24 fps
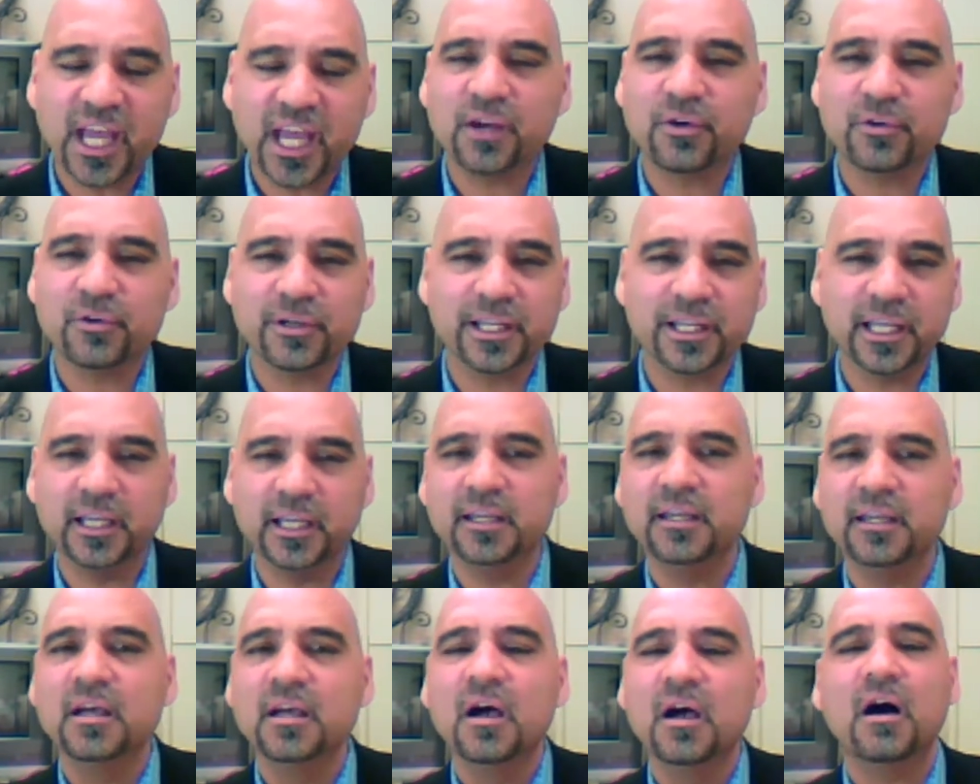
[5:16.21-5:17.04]
Be a
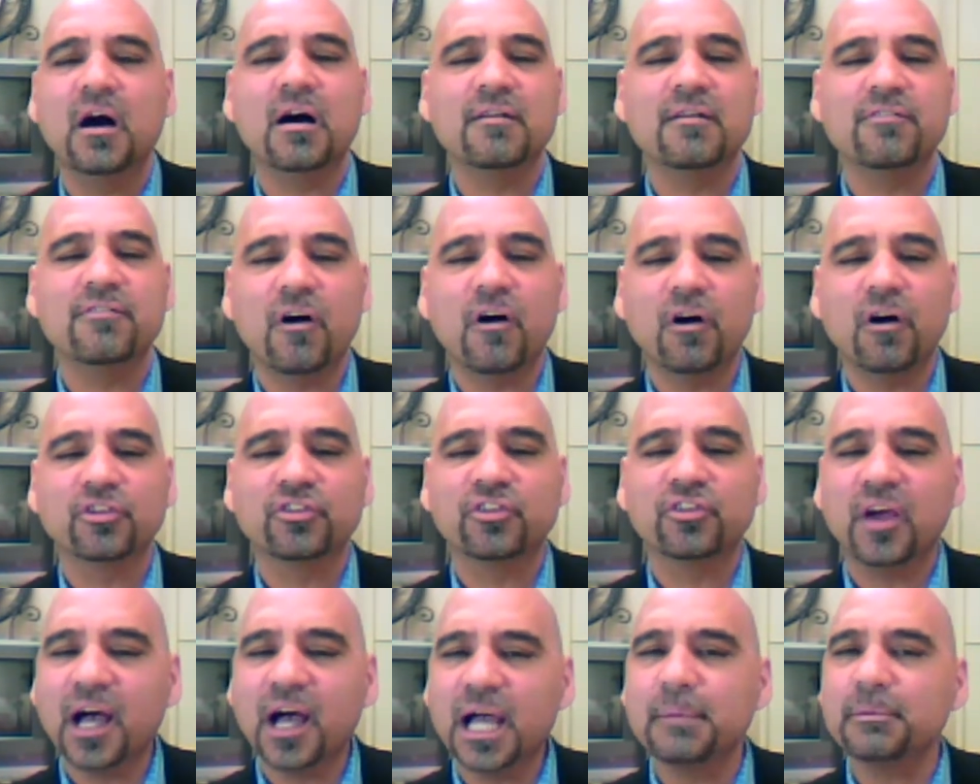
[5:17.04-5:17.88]
person of
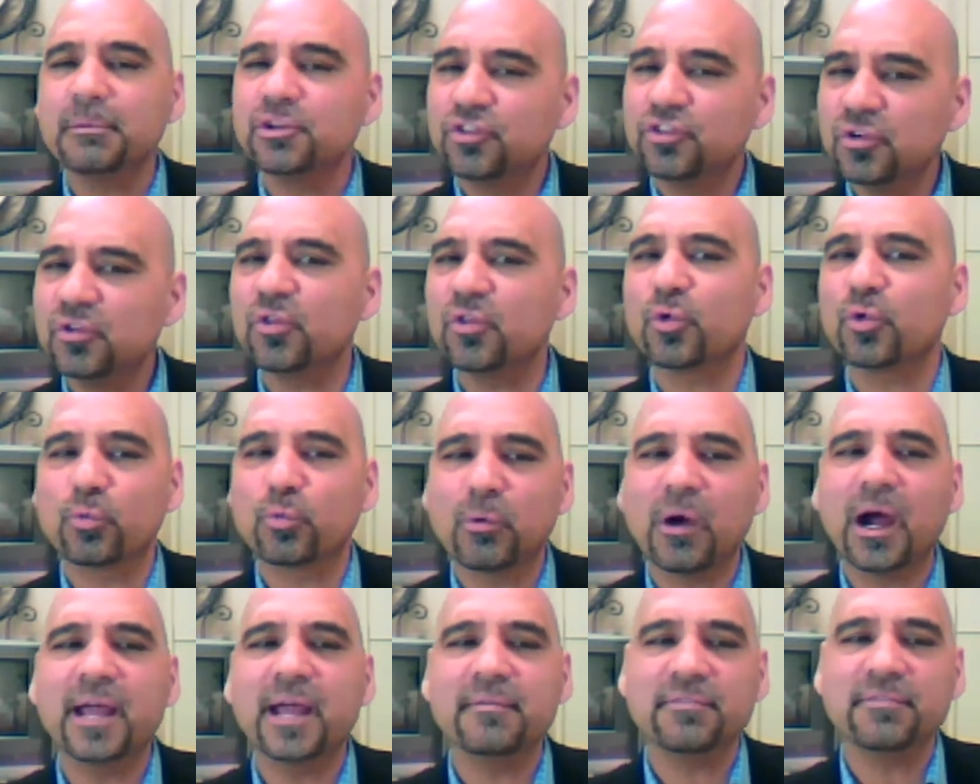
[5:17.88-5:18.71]
integrity of
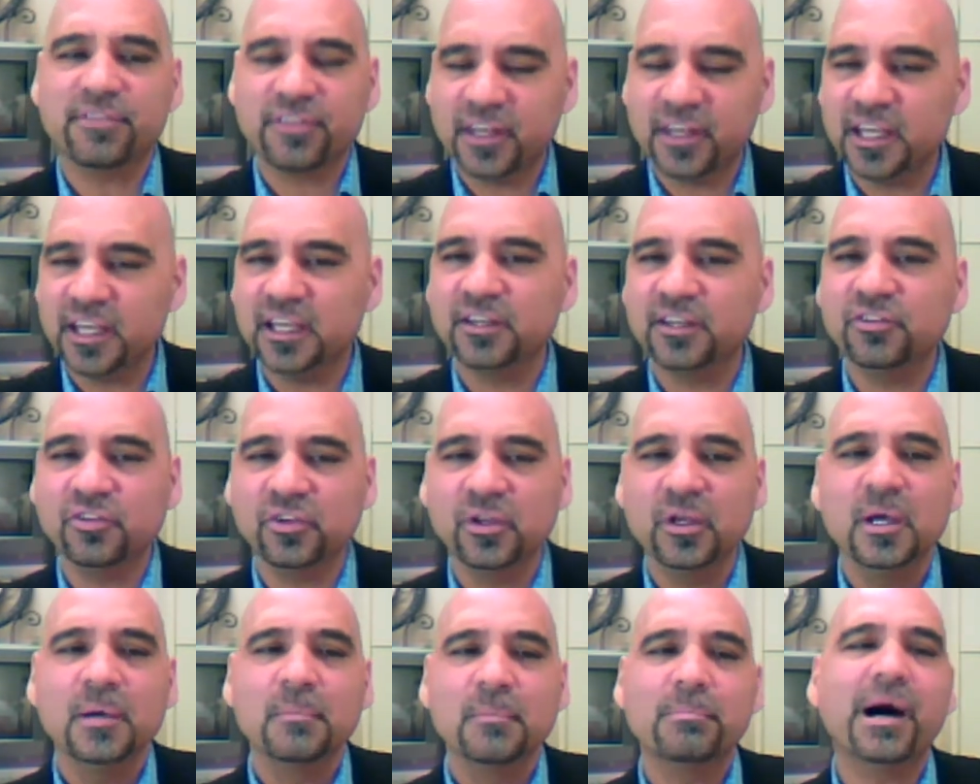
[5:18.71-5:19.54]
all time and do
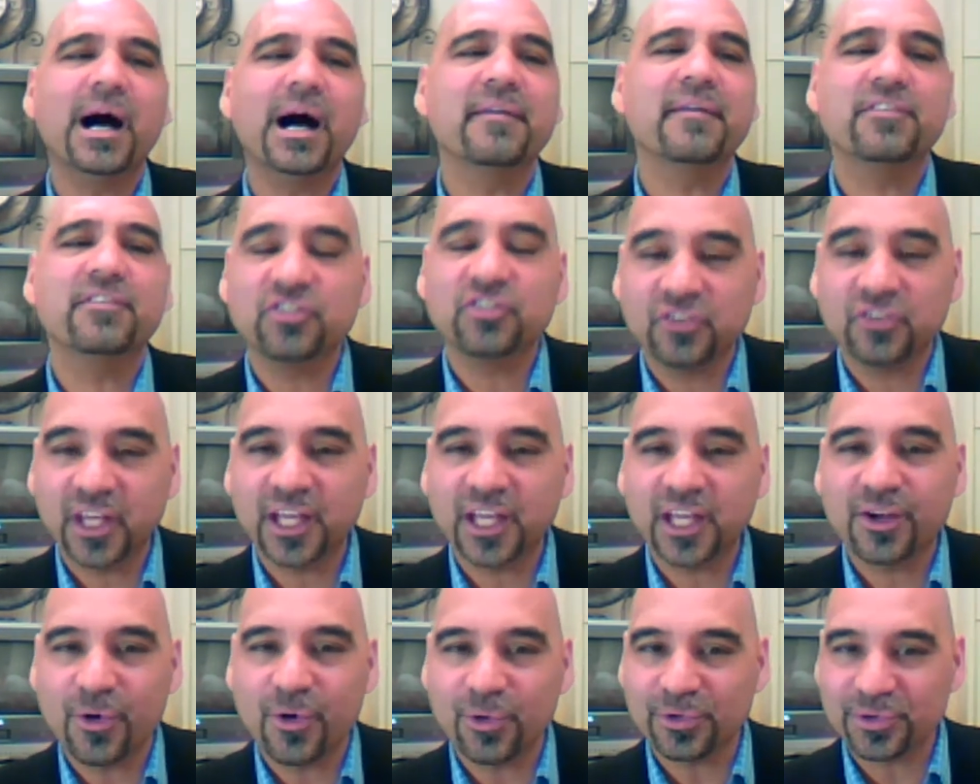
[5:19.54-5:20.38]
the right
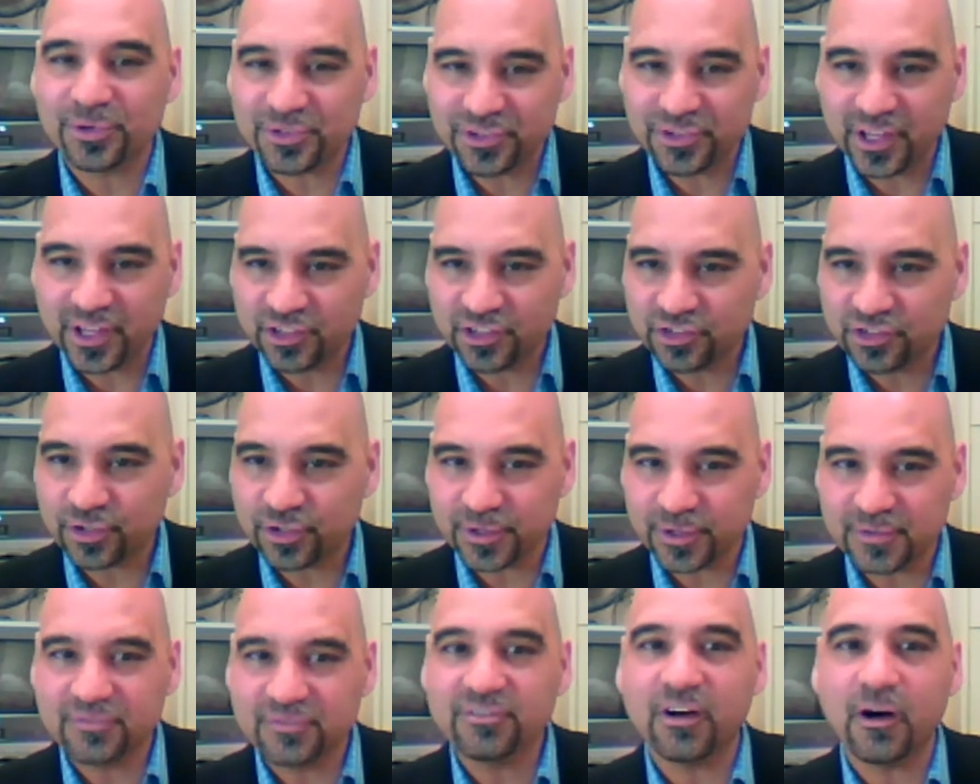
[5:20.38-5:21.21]
things by the
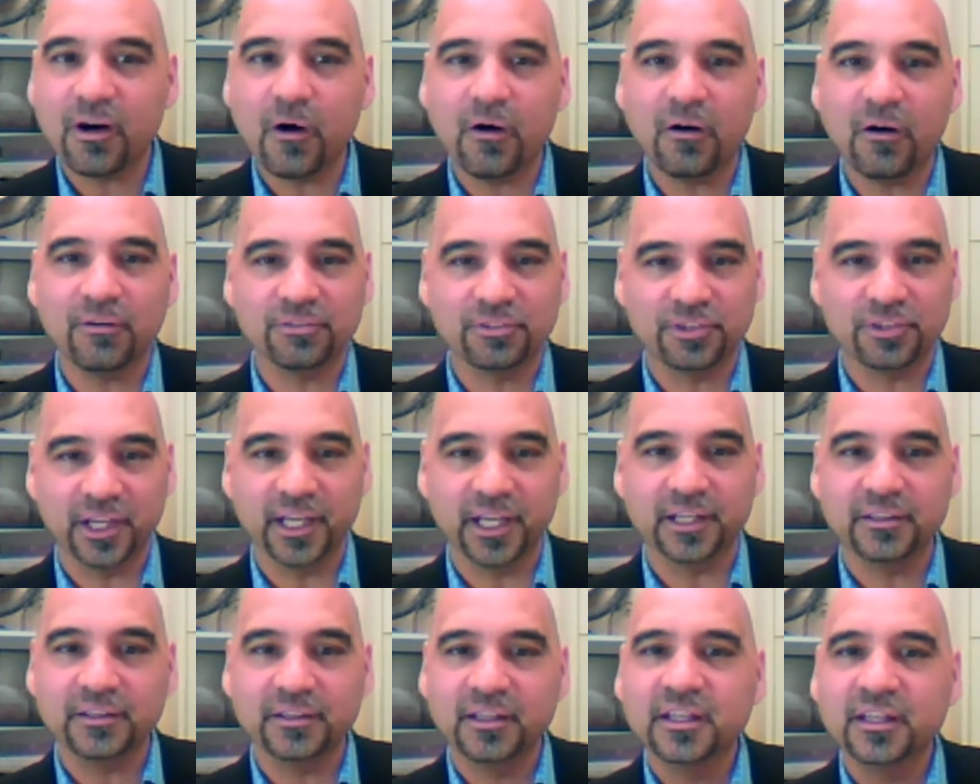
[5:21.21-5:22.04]
stakeholders
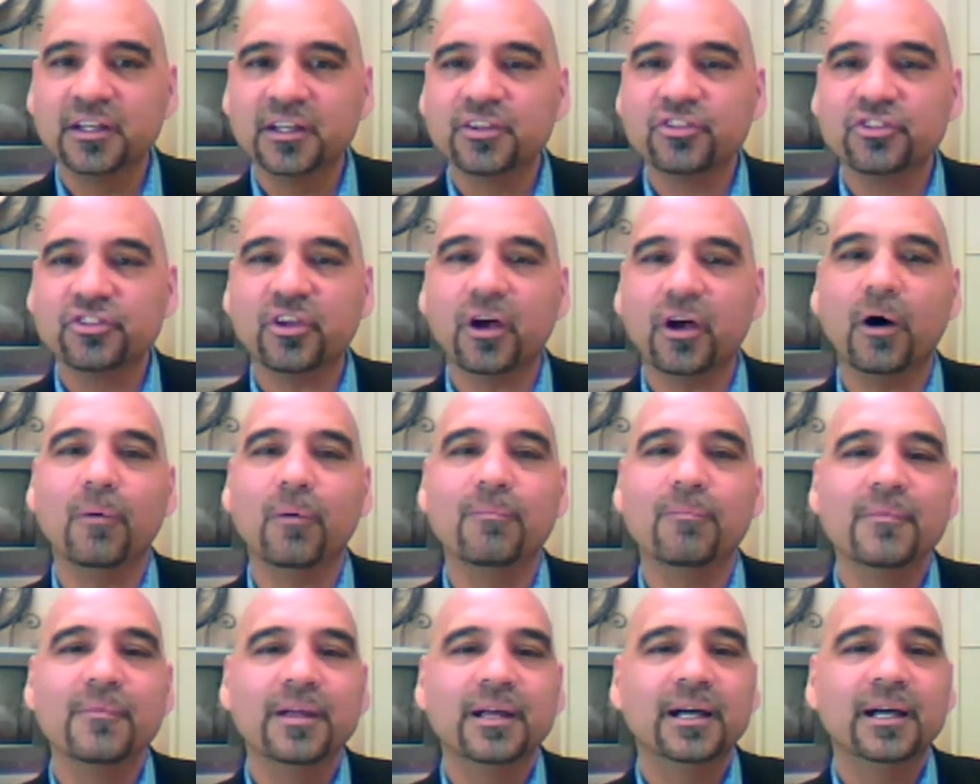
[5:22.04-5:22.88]
that you're
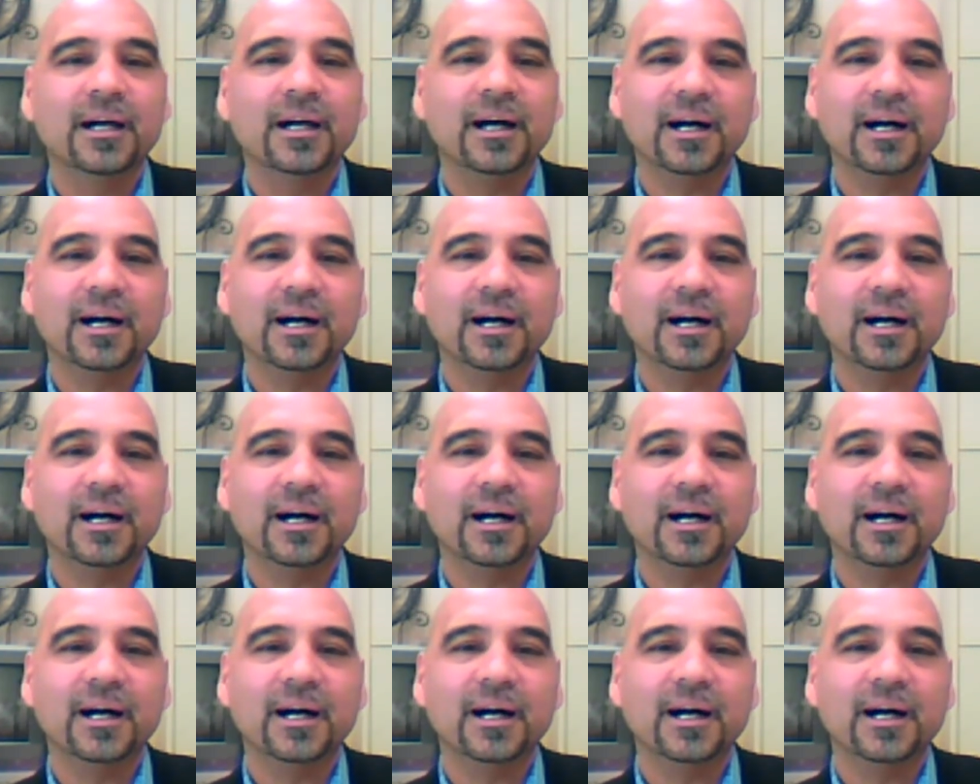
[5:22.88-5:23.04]
involved in.